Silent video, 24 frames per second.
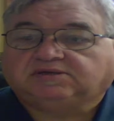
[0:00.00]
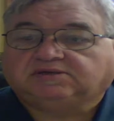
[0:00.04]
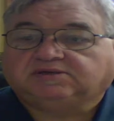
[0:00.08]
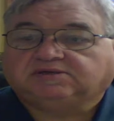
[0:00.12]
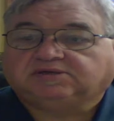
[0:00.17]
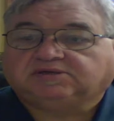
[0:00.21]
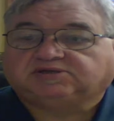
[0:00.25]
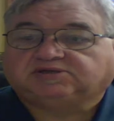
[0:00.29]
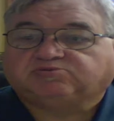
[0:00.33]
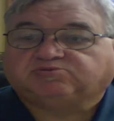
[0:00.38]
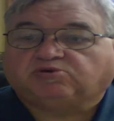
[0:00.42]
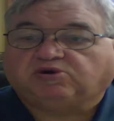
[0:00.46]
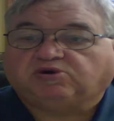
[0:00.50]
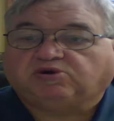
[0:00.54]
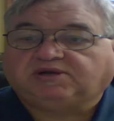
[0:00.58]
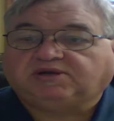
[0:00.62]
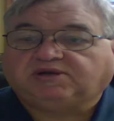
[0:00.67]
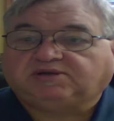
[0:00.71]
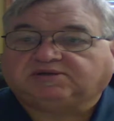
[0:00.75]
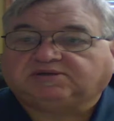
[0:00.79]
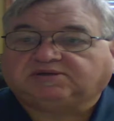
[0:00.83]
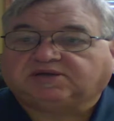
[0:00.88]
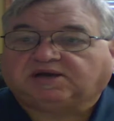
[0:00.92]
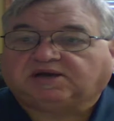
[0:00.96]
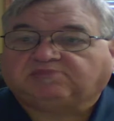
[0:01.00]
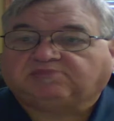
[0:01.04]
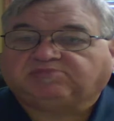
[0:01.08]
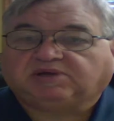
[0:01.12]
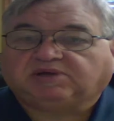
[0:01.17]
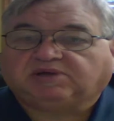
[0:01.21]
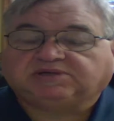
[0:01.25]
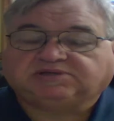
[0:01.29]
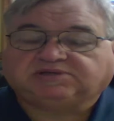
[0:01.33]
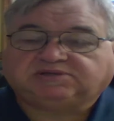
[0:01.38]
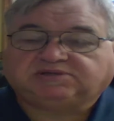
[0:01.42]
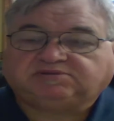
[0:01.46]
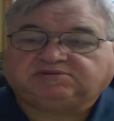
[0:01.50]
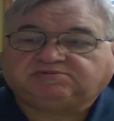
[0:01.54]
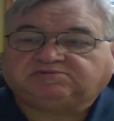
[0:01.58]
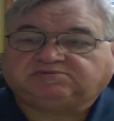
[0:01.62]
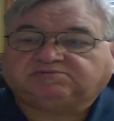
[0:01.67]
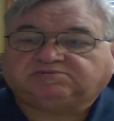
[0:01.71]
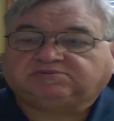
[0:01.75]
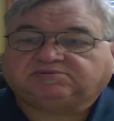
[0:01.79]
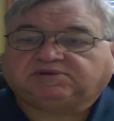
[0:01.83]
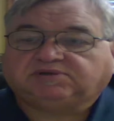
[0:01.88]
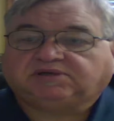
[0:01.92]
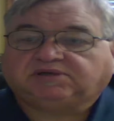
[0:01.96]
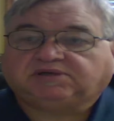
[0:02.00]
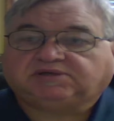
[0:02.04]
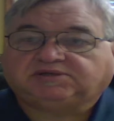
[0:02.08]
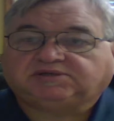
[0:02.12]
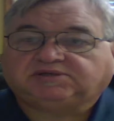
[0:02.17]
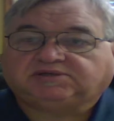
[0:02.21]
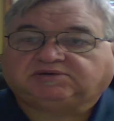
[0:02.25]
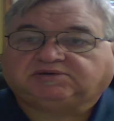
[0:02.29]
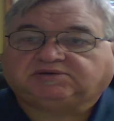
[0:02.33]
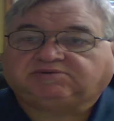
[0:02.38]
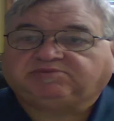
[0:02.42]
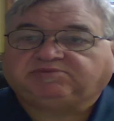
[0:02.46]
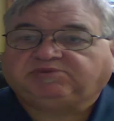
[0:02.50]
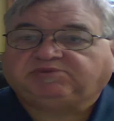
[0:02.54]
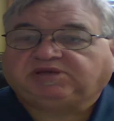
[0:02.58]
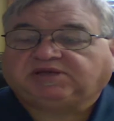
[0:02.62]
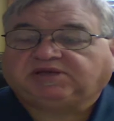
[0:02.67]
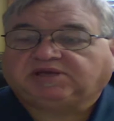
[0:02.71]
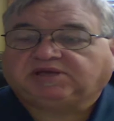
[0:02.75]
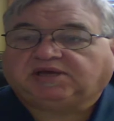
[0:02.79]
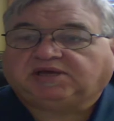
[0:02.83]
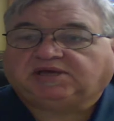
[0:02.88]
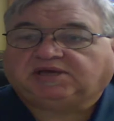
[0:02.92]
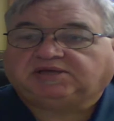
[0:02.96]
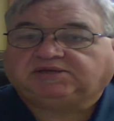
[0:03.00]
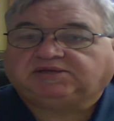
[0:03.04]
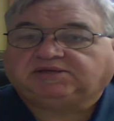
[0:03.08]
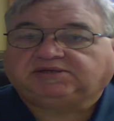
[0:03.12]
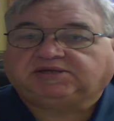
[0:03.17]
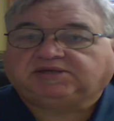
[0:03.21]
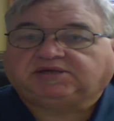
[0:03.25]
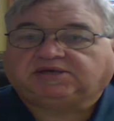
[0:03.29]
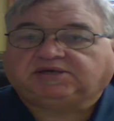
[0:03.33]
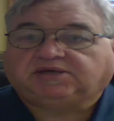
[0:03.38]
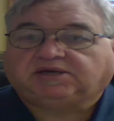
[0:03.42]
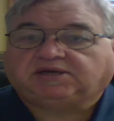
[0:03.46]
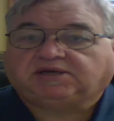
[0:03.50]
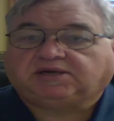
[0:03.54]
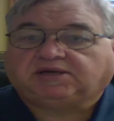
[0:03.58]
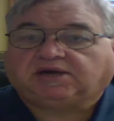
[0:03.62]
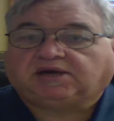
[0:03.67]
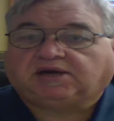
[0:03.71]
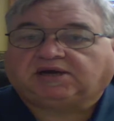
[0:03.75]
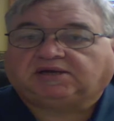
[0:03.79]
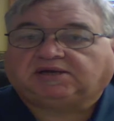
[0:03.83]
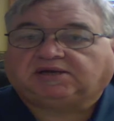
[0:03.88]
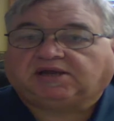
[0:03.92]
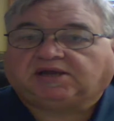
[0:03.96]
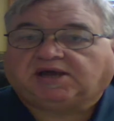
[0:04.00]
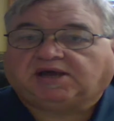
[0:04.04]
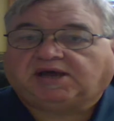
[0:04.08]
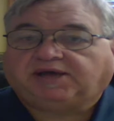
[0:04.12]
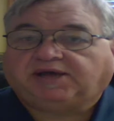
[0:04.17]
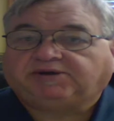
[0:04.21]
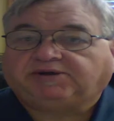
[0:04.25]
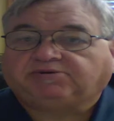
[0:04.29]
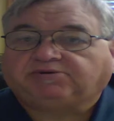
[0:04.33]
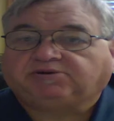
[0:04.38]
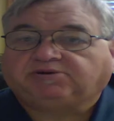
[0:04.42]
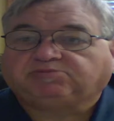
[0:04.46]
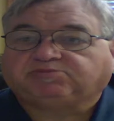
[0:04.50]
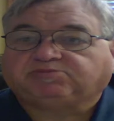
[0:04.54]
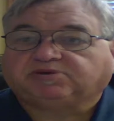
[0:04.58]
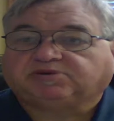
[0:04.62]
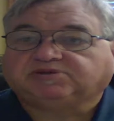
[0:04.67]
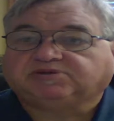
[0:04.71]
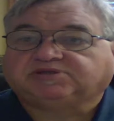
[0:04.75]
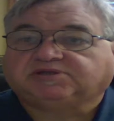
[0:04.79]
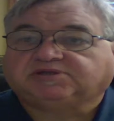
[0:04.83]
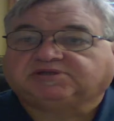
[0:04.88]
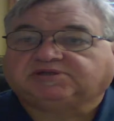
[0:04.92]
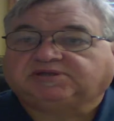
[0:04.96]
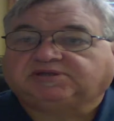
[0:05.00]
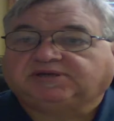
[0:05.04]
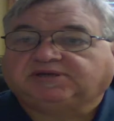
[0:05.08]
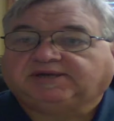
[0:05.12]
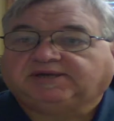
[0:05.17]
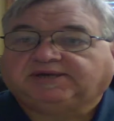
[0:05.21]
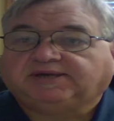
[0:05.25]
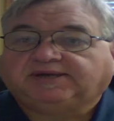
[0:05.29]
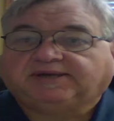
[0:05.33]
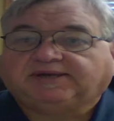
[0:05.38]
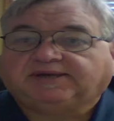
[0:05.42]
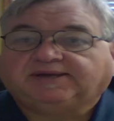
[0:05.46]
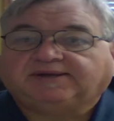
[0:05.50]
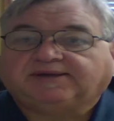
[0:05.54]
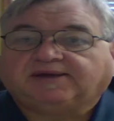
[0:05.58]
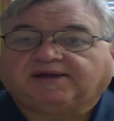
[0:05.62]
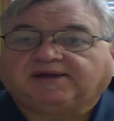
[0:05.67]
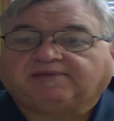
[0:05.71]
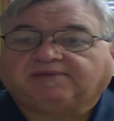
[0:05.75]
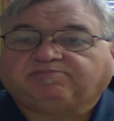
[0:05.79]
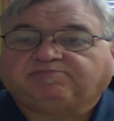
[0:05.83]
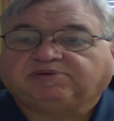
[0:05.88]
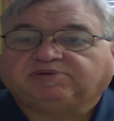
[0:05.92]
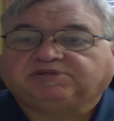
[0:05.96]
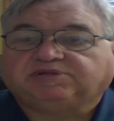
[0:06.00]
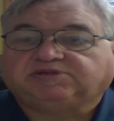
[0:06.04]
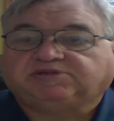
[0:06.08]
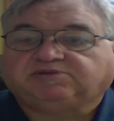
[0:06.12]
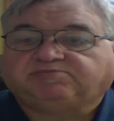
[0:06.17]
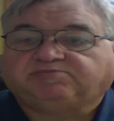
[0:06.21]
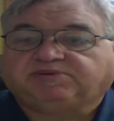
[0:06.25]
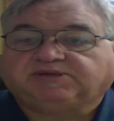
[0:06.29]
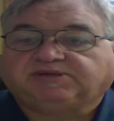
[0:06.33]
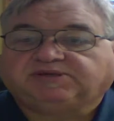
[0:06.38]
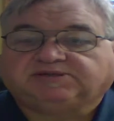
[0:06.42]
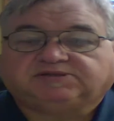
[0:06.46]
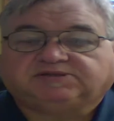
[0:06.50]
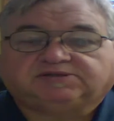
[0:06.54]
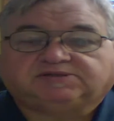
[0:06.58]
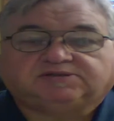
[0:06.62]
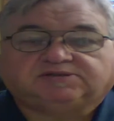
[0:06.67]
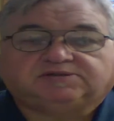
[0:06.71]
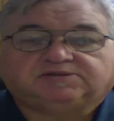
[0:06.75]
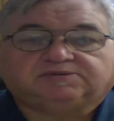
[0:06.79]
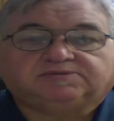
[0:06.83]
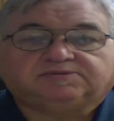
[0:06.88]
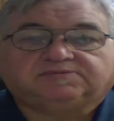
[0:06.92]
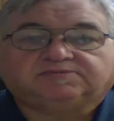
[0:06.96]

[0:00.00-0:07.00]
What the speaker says: this morning. God bless you, and until we meet again online or in person, I bid you peace.